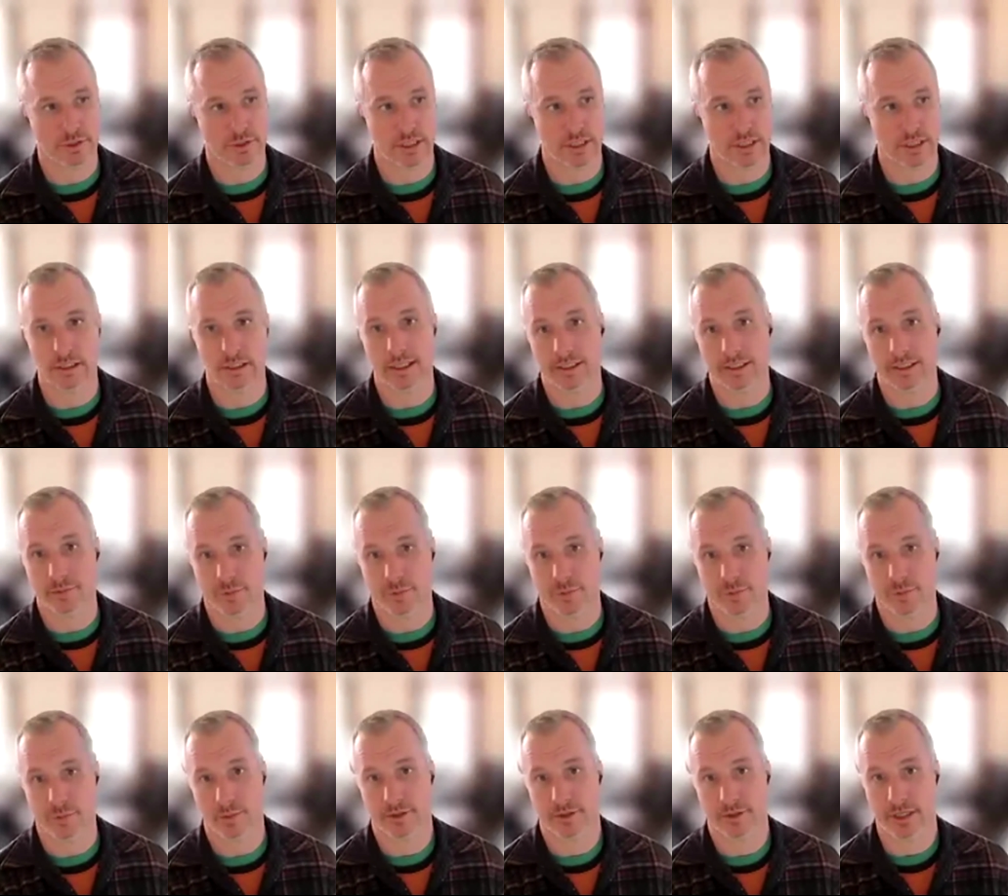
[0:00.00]
I'd say that
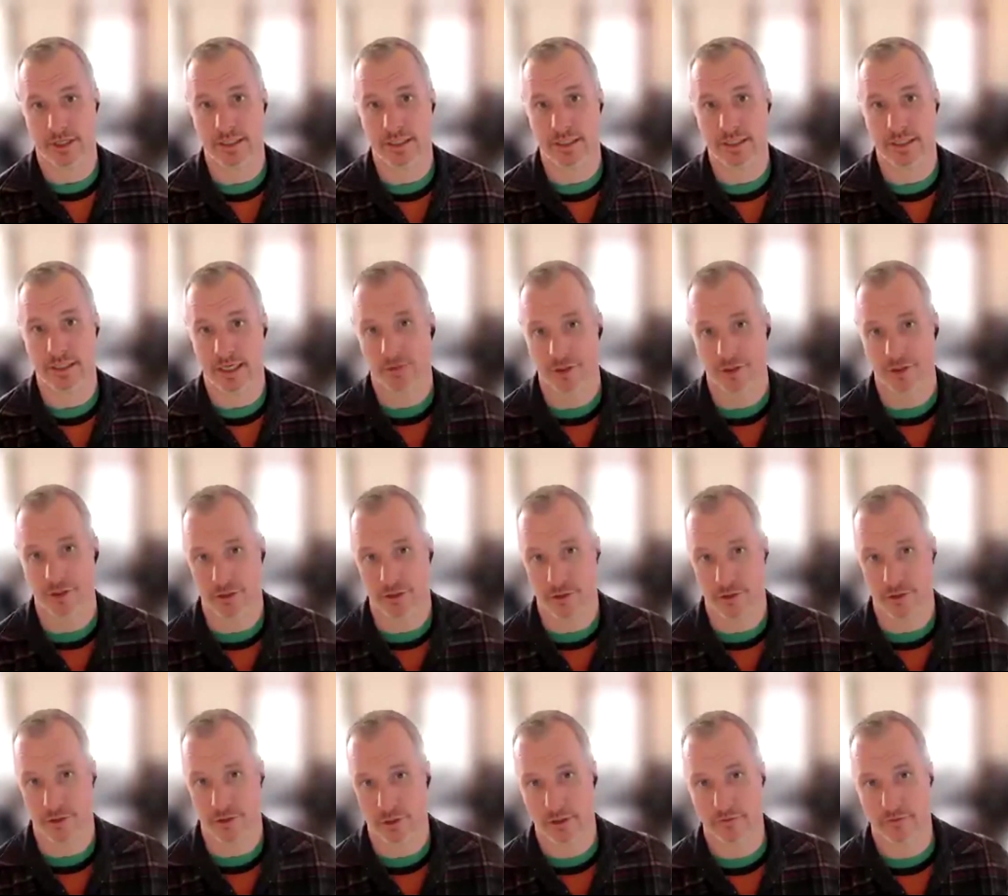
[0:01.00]
that's probably the right time to
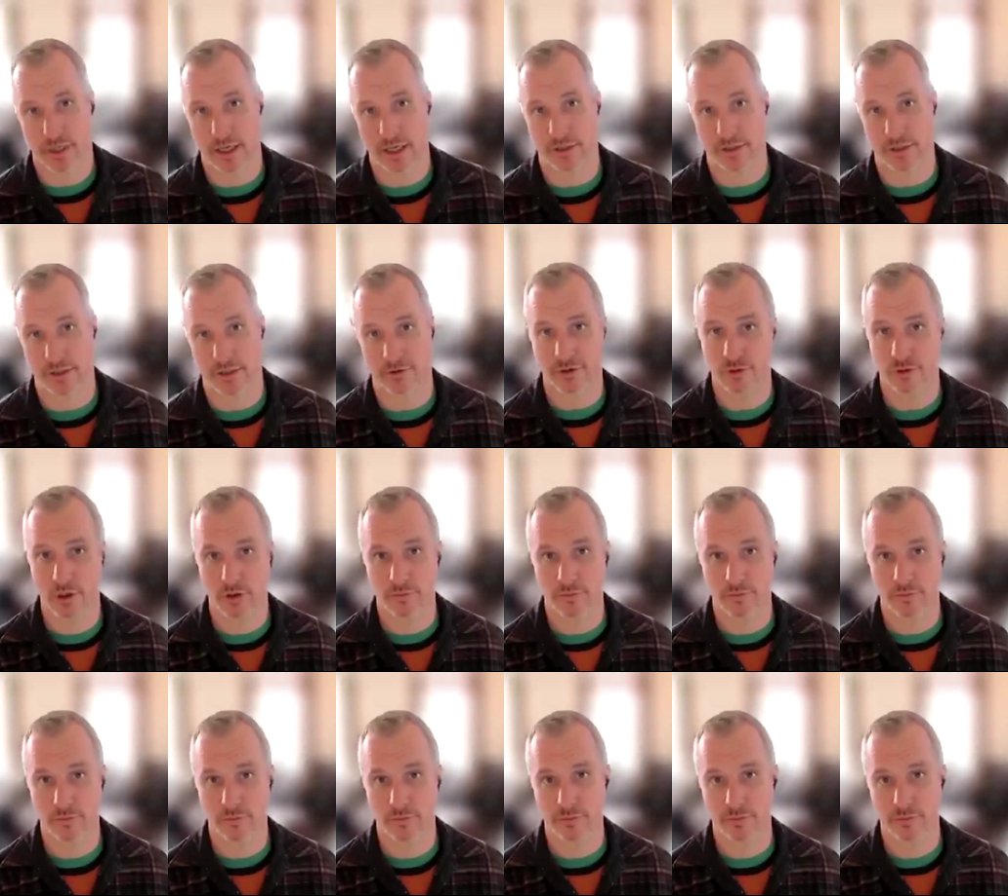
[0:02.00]
do it for either 2
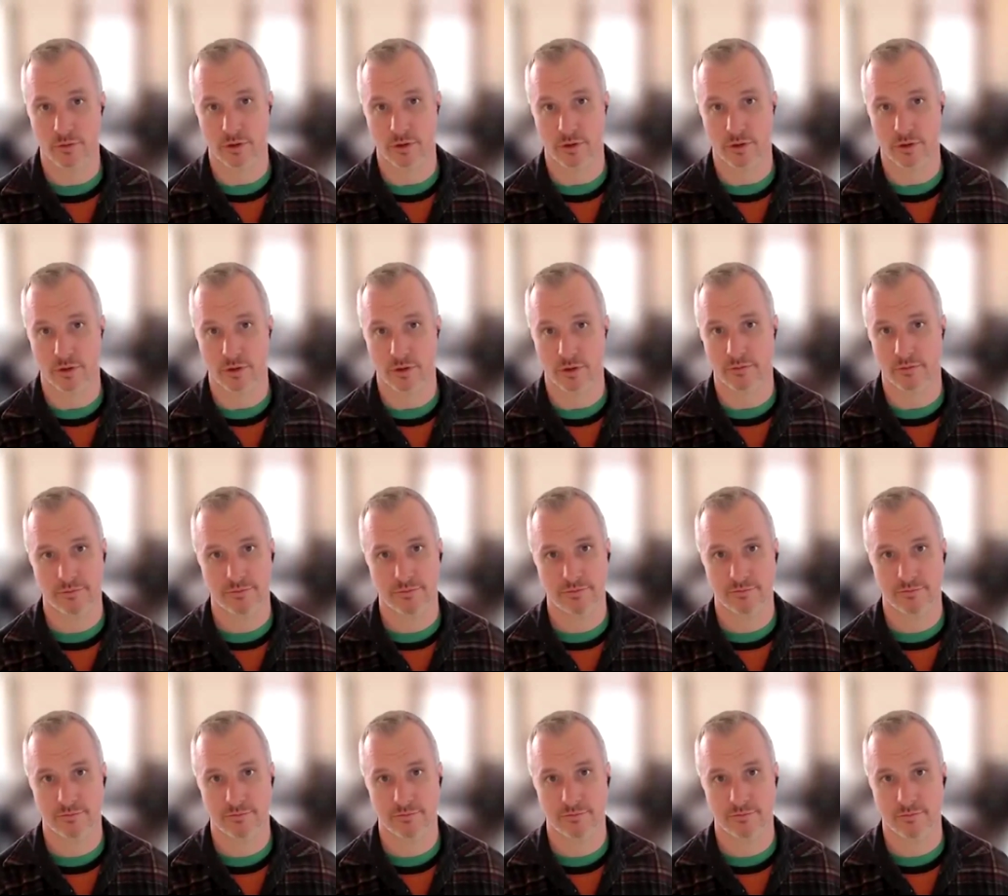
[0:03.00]
homes or
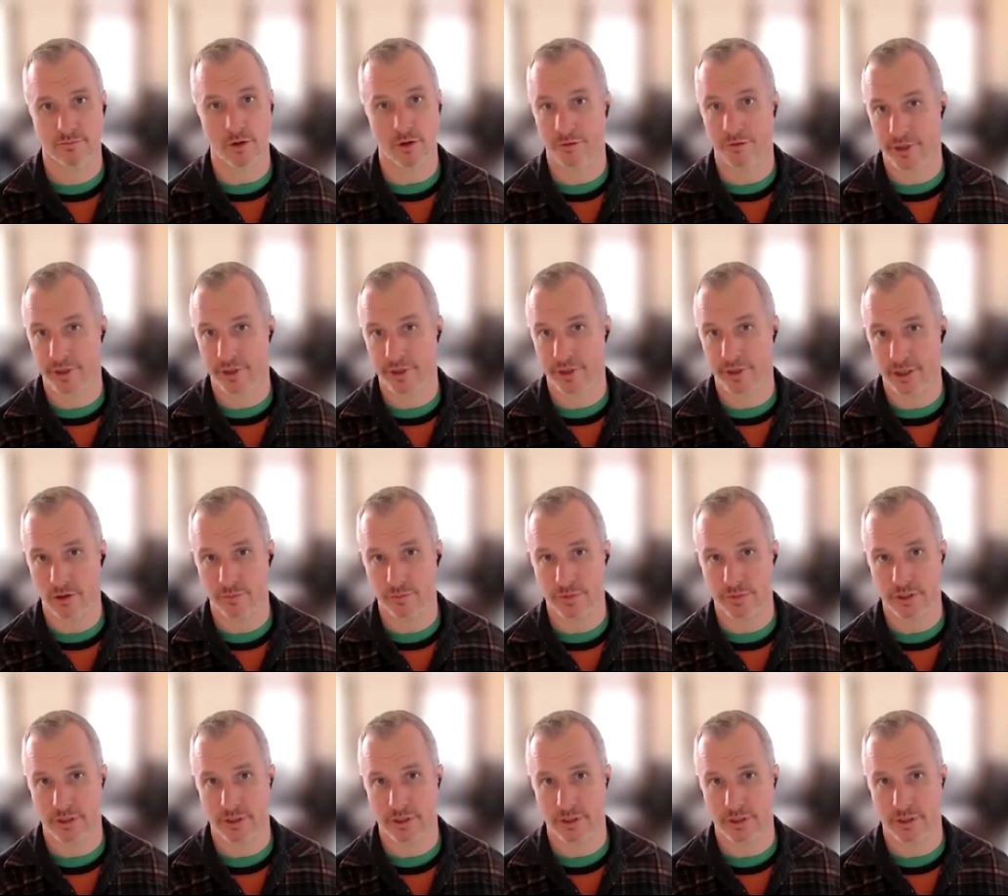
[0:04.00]
all 3
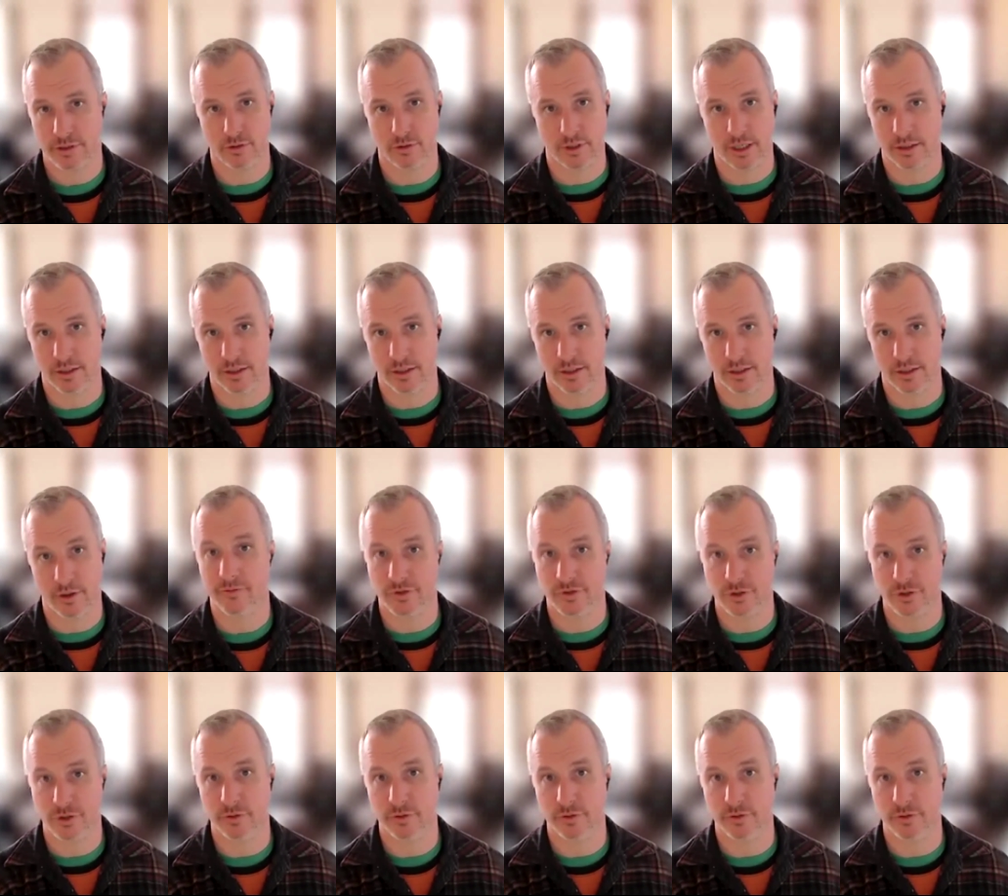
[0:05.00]
homes, or
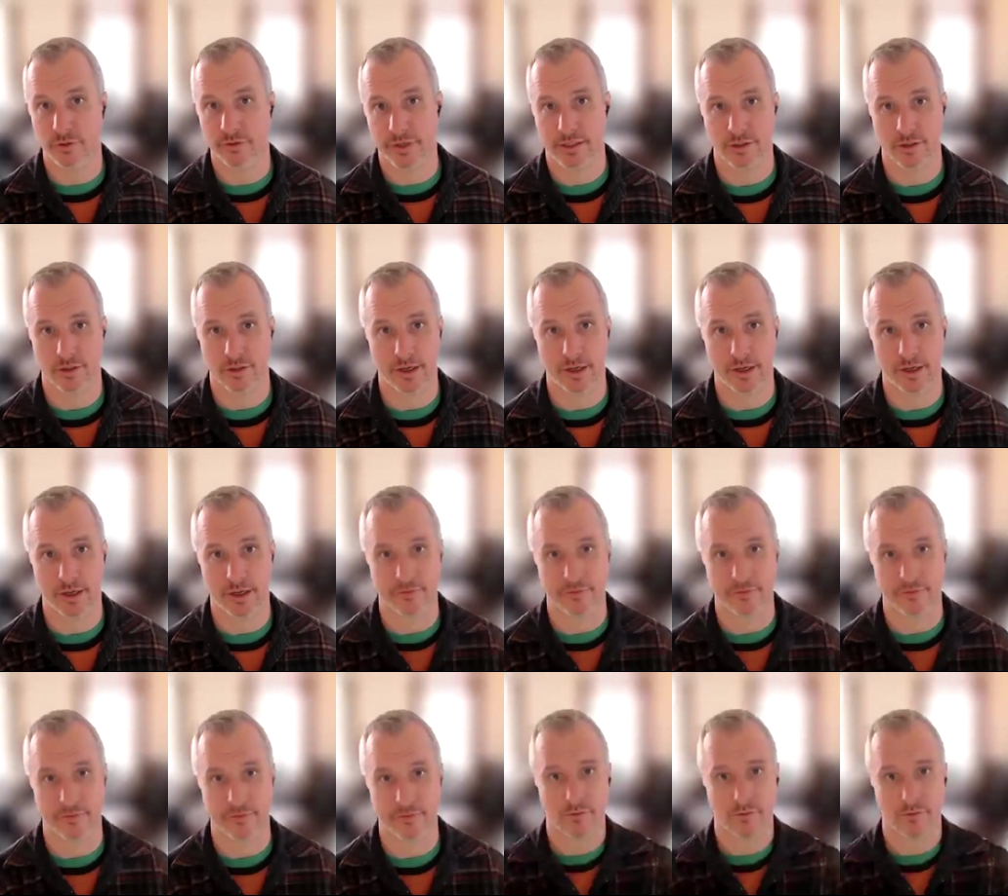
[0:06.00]
have 2 events or have
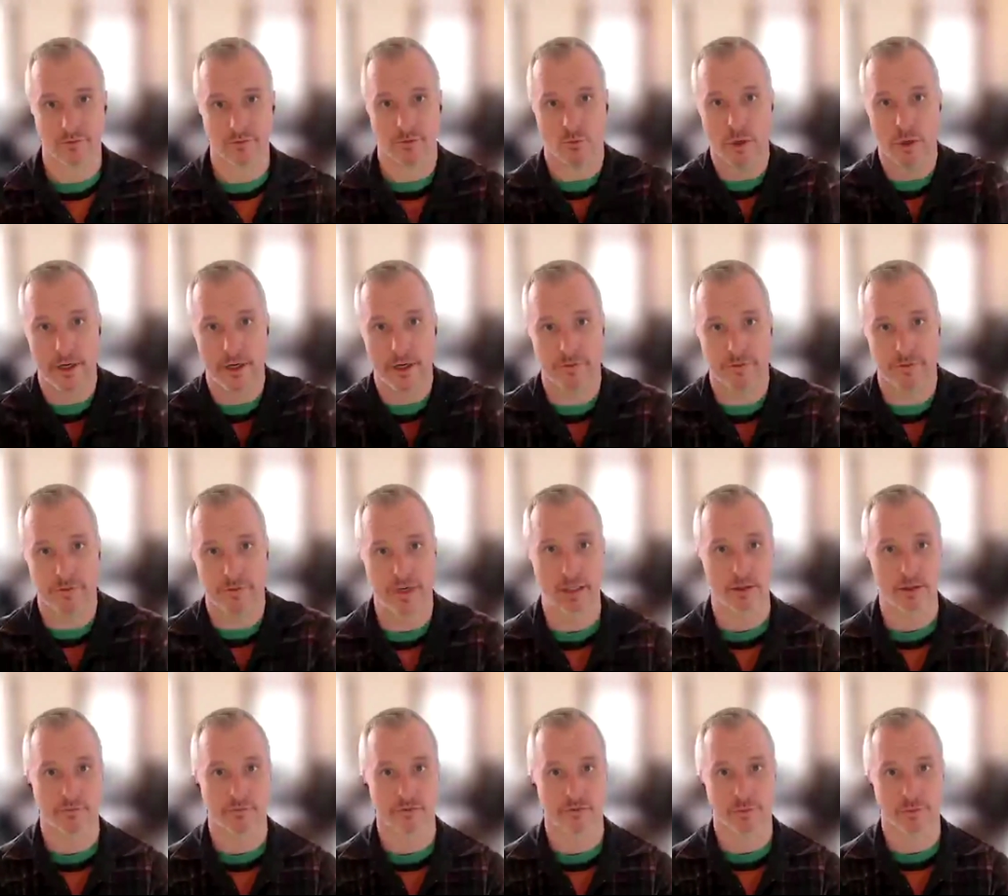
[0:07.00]
1
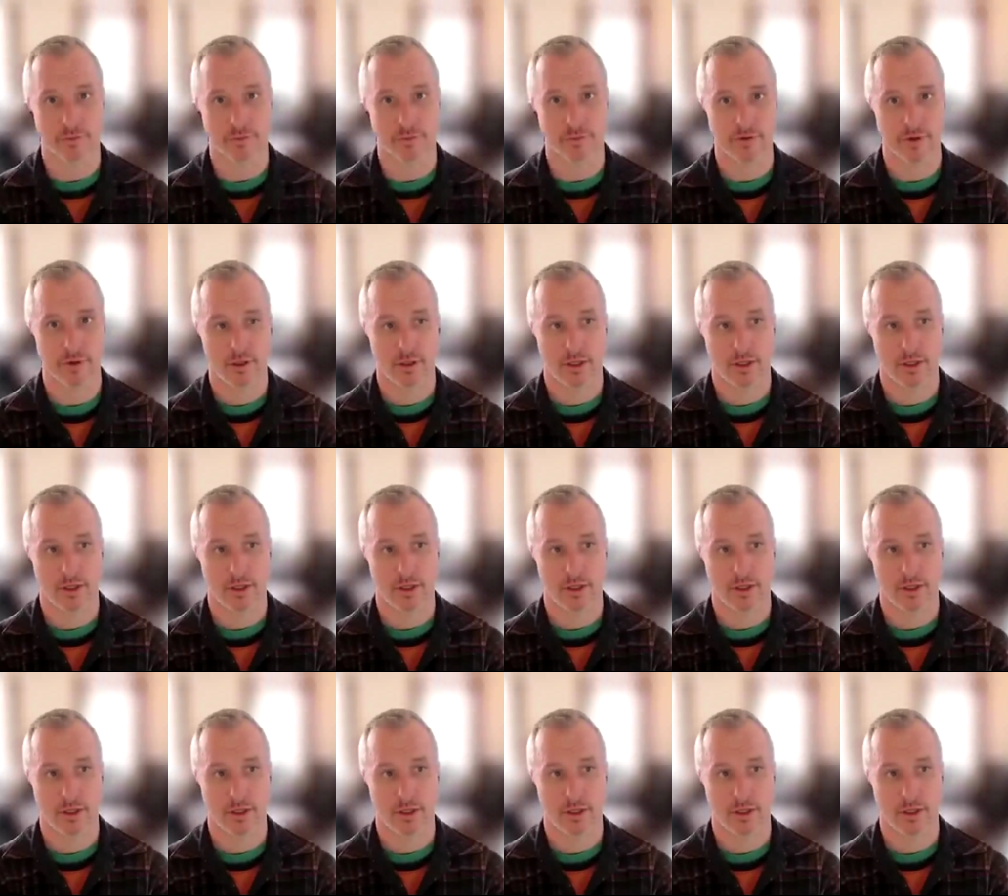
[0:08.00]
event for both.